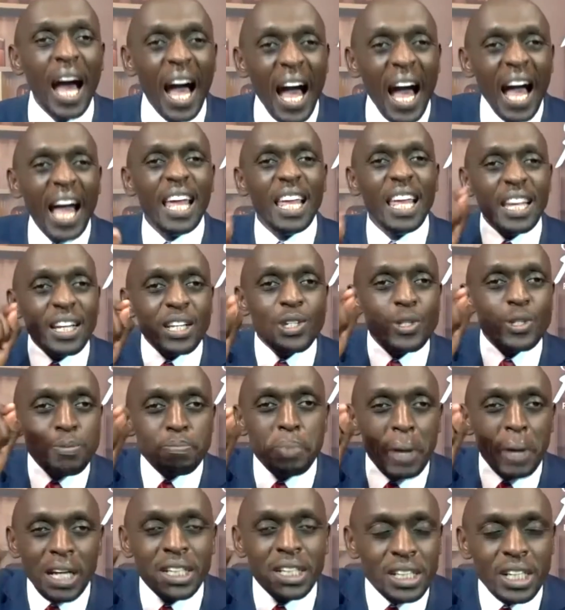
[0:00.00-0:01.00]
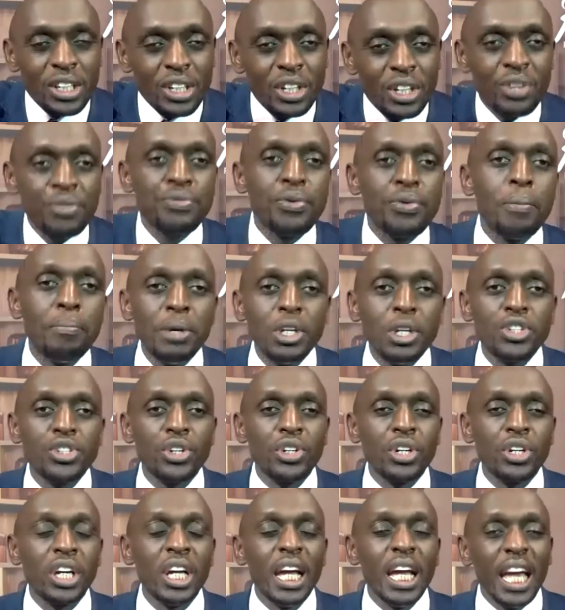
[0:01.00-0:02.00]
I expected
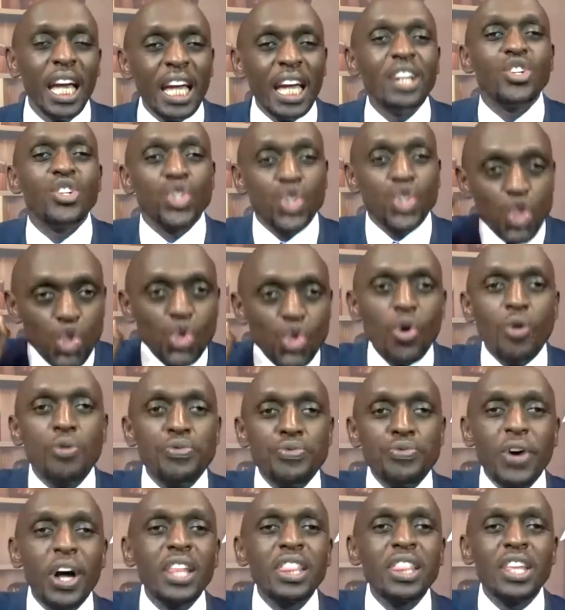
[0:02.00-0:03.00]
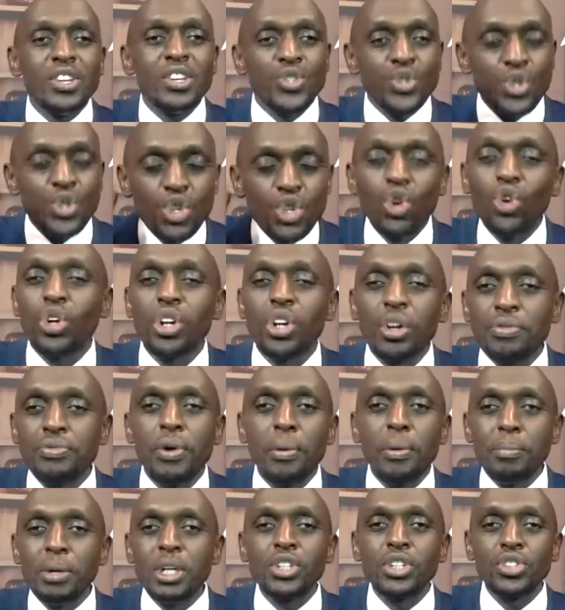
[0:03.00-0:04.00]
reformation, and so far there is no
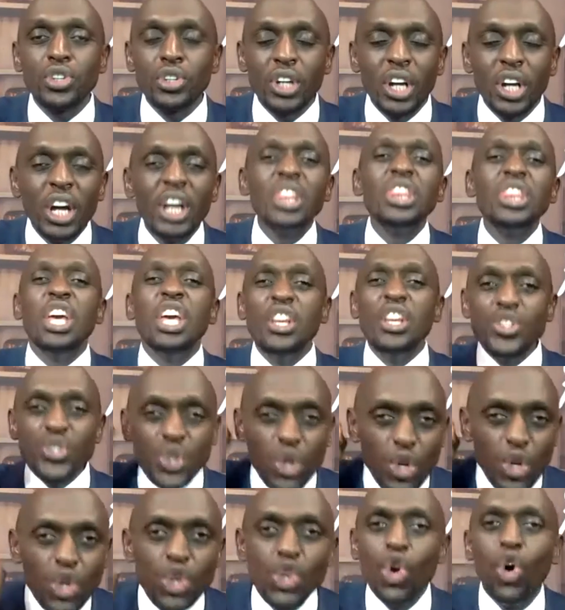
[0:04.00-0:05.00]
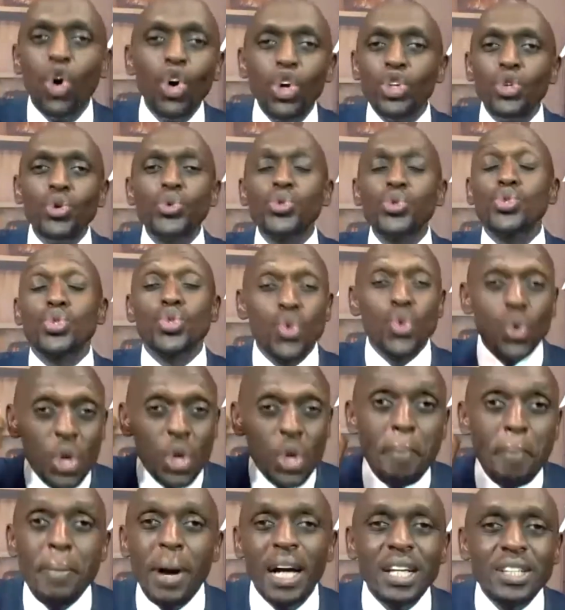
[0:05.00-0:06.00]
reformation. There is no use to
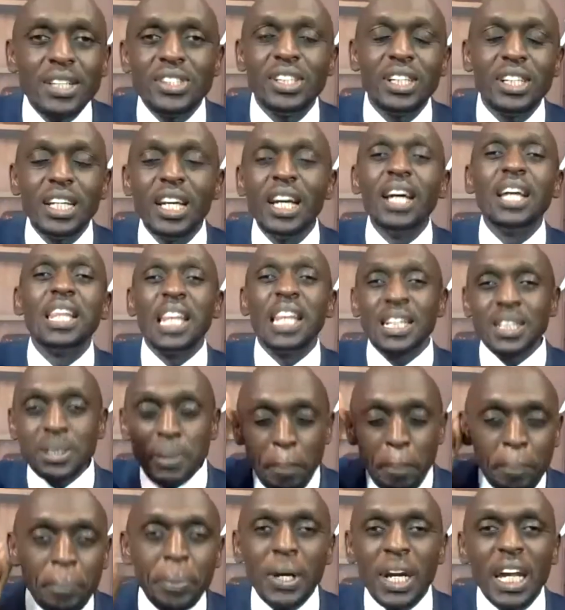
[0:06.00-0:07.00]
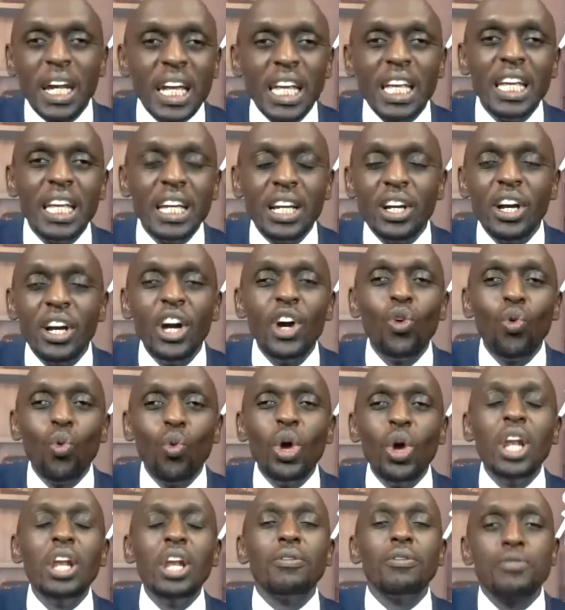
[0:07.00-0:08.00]
imagine that praying
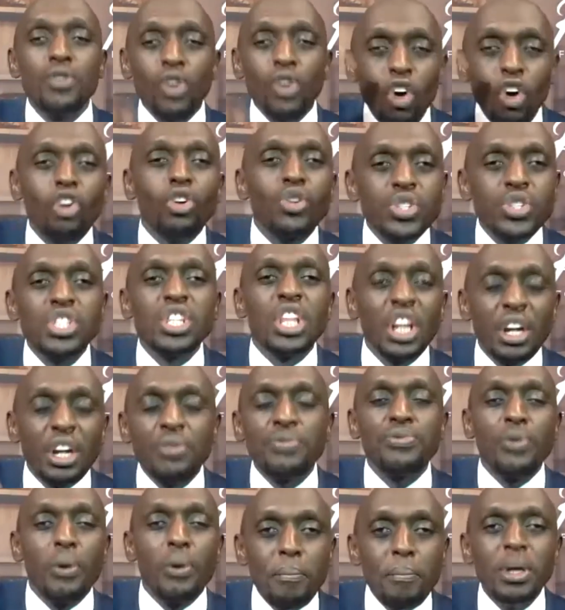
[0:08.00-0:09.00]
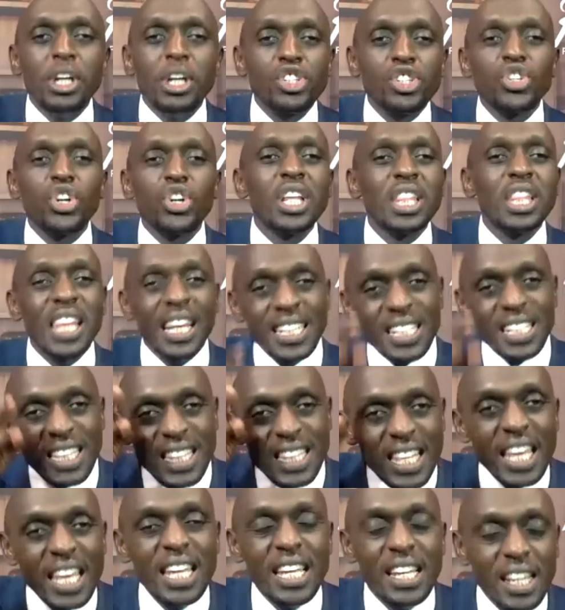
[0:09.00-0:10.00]
will cause the reformation that
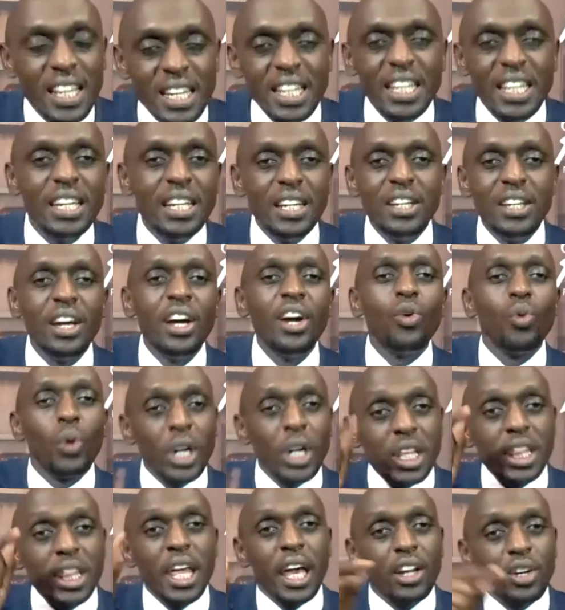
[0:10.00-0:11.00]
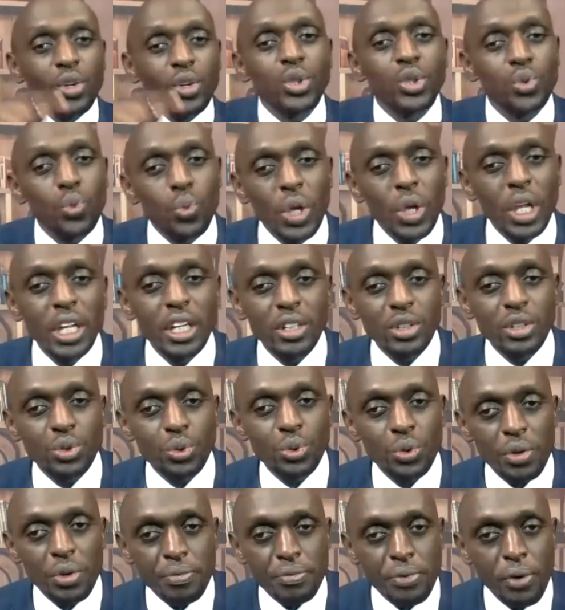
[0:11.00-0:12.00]
they need when they are not willing to
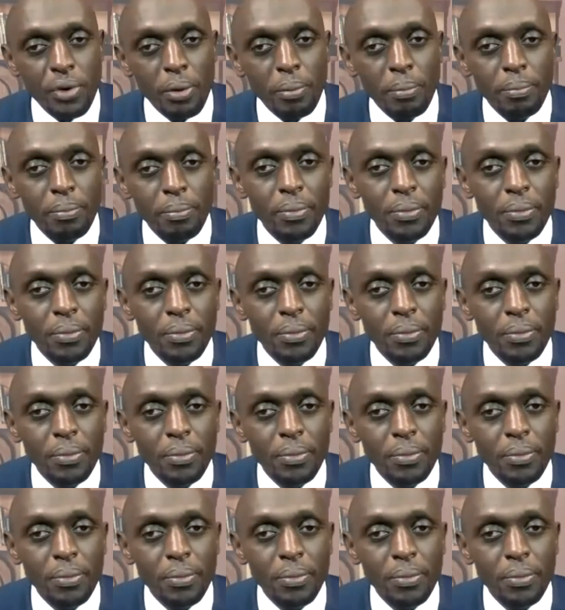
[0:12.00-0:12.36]
reform.